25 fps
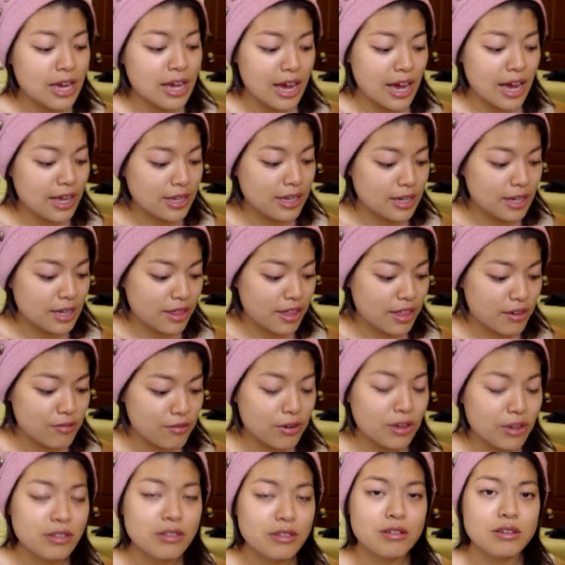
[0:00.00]
And they
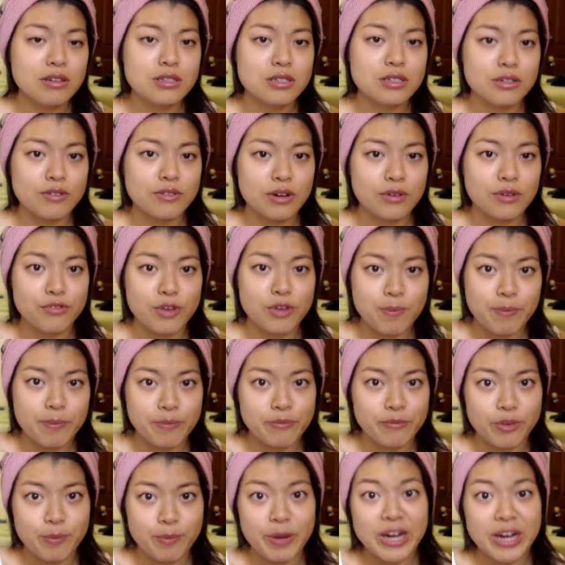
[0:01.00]
run these
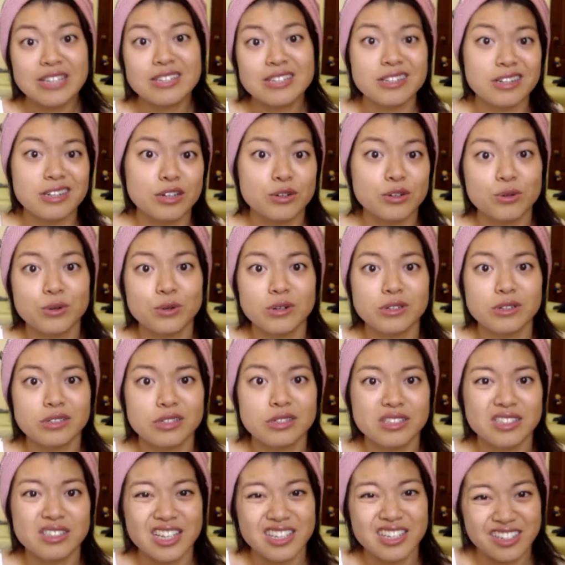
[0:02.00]
Vipassana
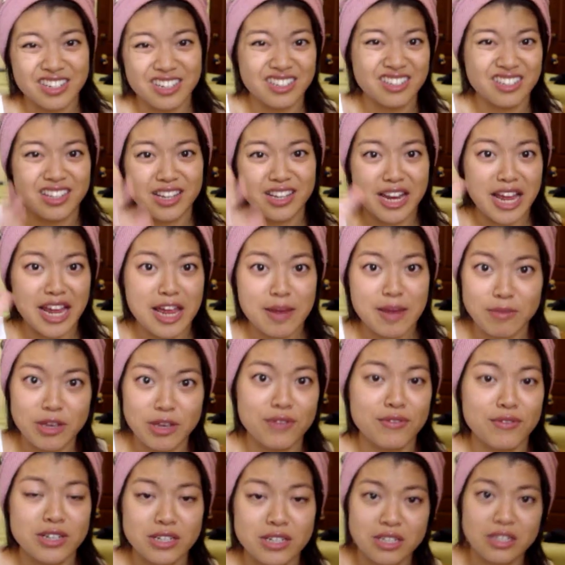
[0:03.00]
courses. That's just the name
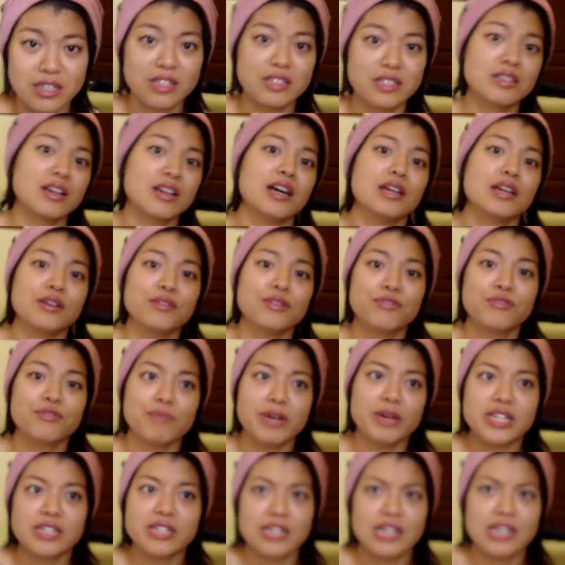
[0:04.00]
given to this kind of
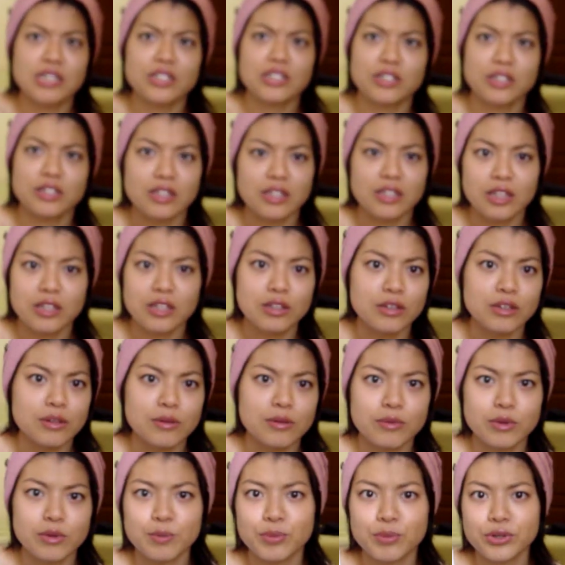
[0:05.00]
meditation that
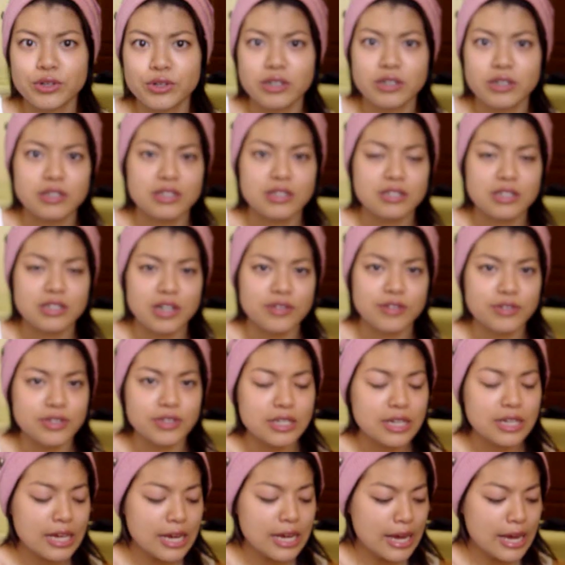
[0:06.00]
the Buddha discovered.